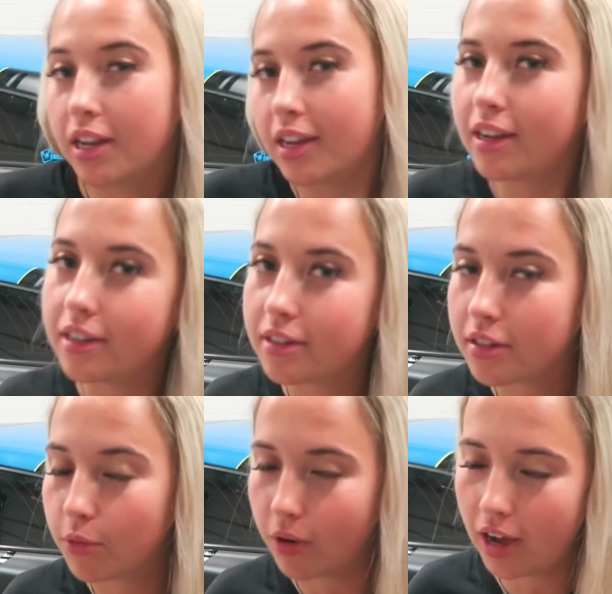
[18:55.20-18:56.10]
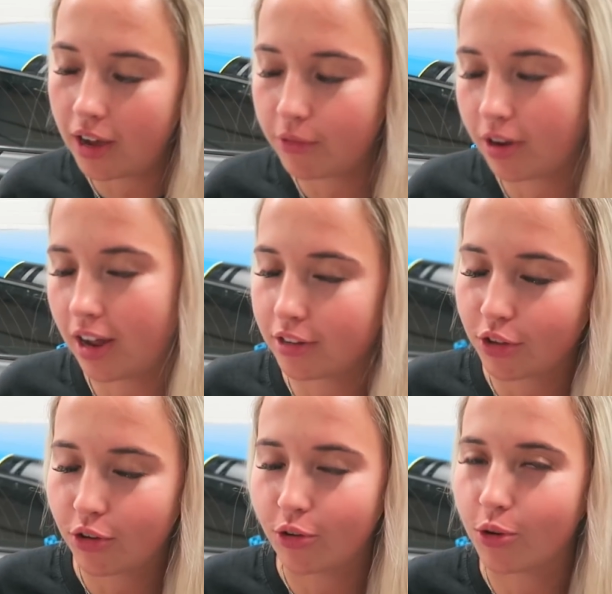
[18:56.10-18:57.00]
Is what I would like to
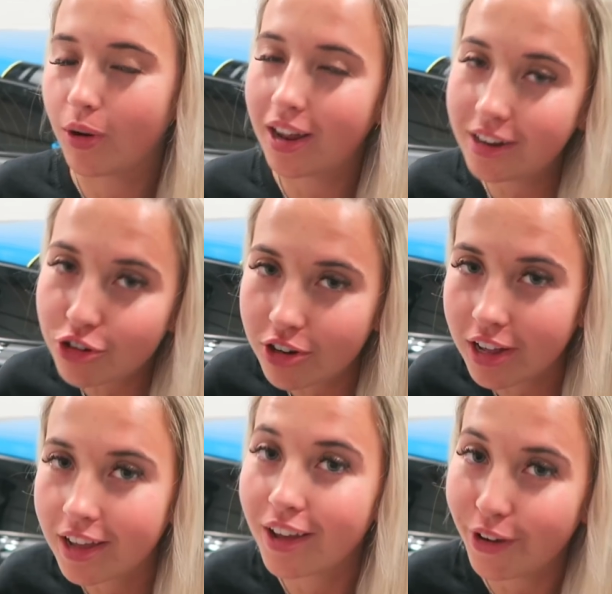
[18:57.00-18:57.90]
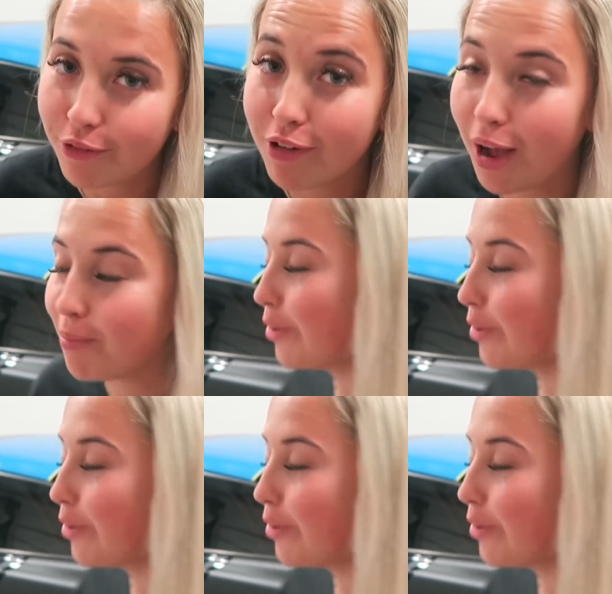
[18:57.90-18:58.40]
call quite literally a wrap.